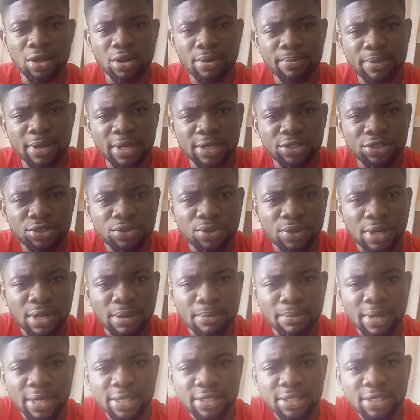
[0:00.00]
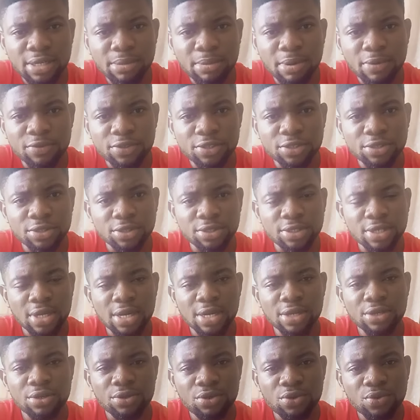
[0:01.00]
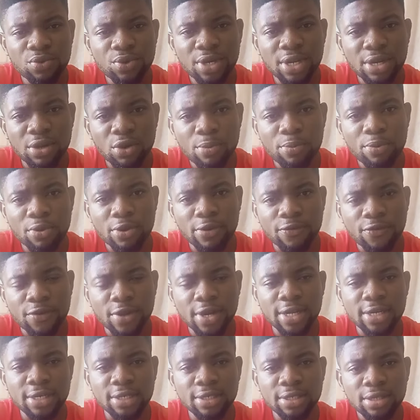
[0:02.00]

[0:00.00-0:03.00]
God bless you in the mighty name of Jesus. How are you doing? I hope you're fine.